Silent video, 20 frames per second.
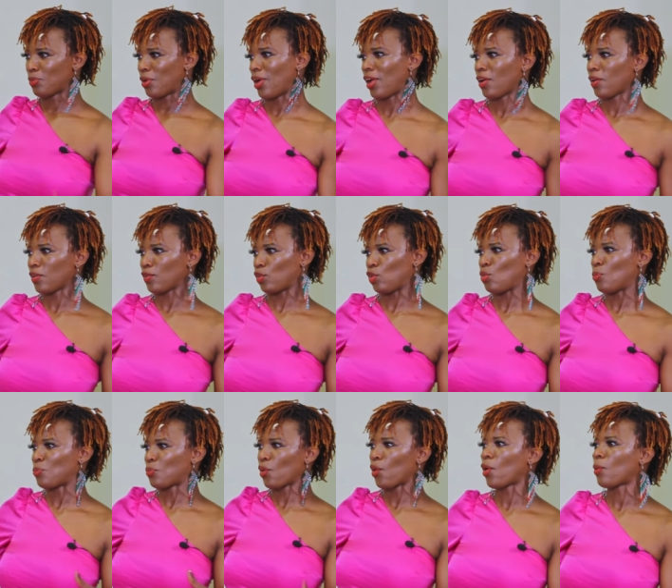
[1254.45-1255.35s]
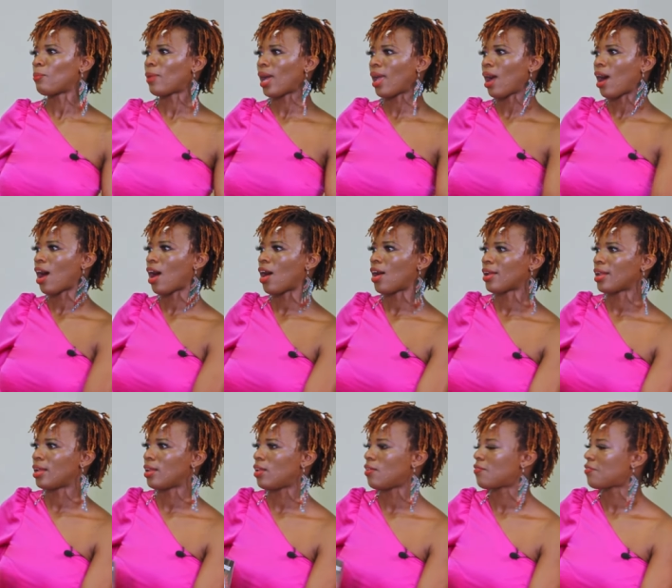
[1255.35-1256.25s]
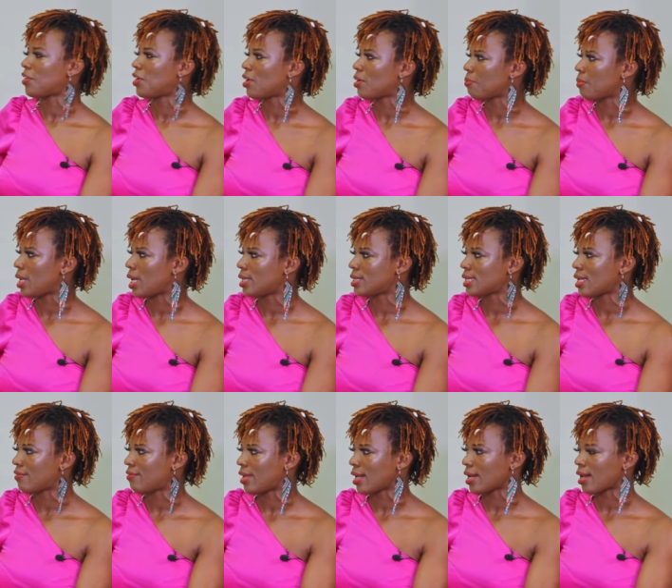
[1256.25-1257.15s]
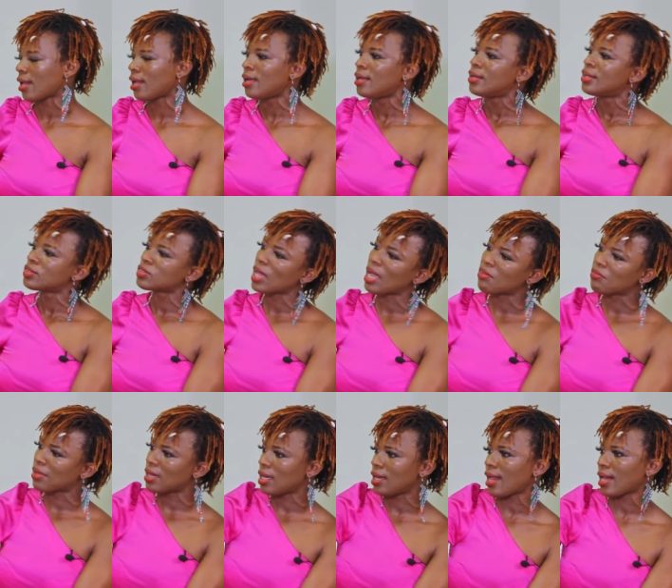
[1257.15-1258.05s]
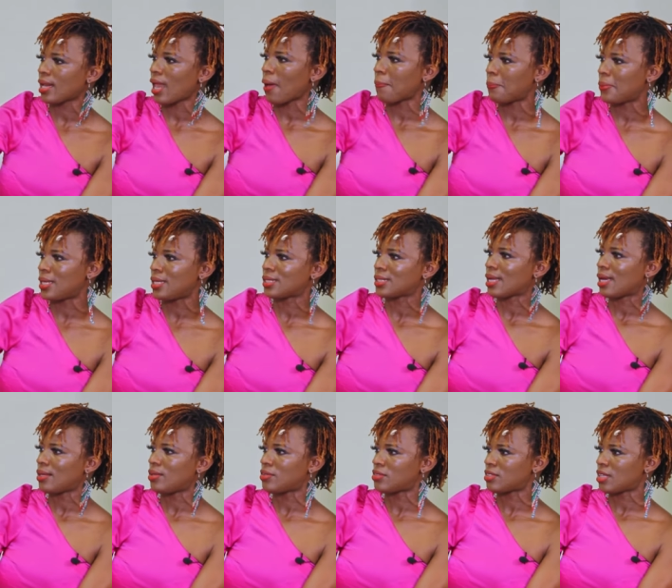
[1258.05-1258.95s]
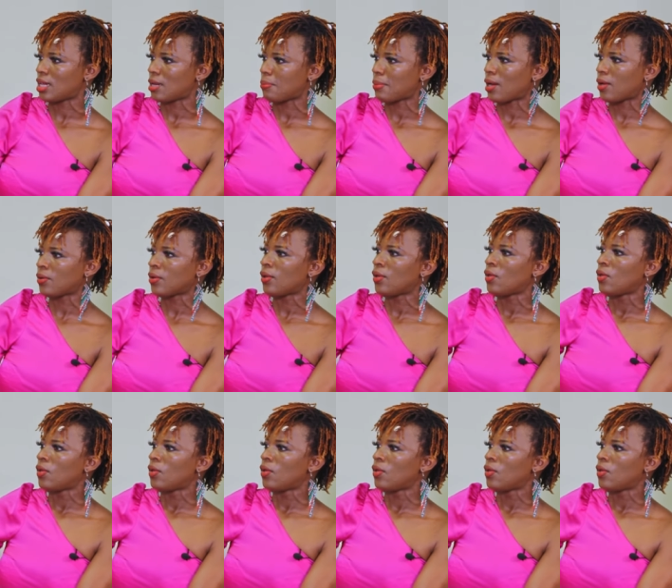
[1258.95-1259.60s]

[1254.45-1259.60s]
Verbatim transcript: break, you broke my heart and you've hurt me and stuff like that. So I really like that piece that you said about